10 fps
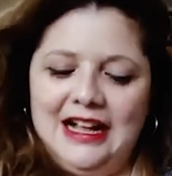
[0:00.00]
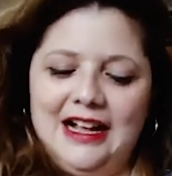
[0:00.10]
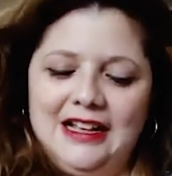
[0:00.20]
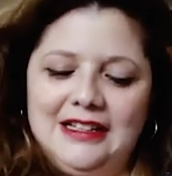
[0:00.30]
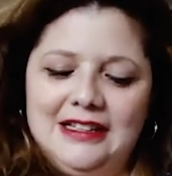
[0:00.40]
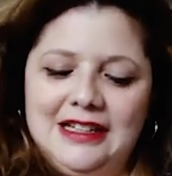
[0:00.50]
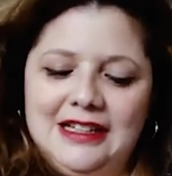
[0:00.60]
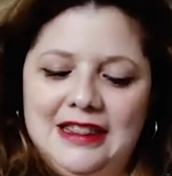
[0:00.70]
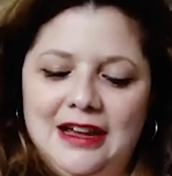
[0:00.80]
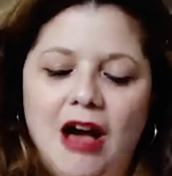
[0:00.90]
and
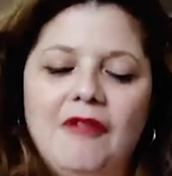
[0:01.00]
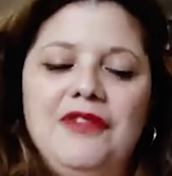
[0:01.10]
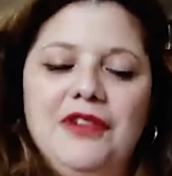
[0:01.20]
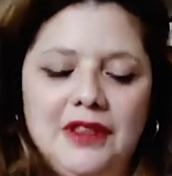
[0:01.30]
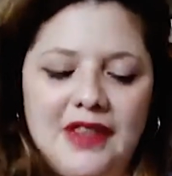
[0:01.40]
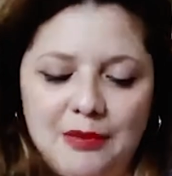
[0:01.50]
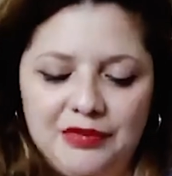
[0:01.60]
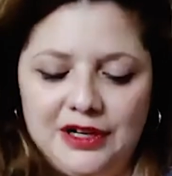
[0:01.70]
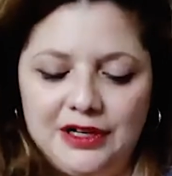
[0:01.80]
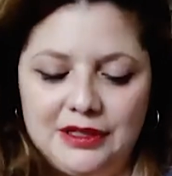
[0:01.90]
the comfort that
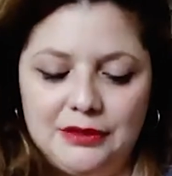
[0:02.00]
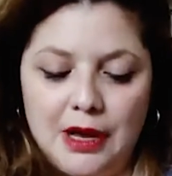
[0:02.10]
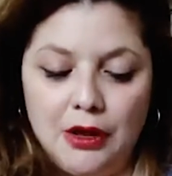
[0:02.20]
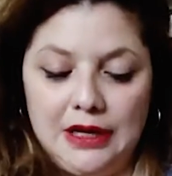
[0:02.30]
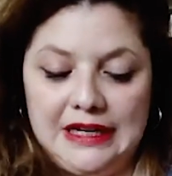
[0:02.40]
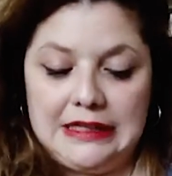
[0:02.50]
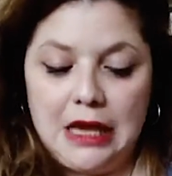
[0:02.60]
brings as well. And it's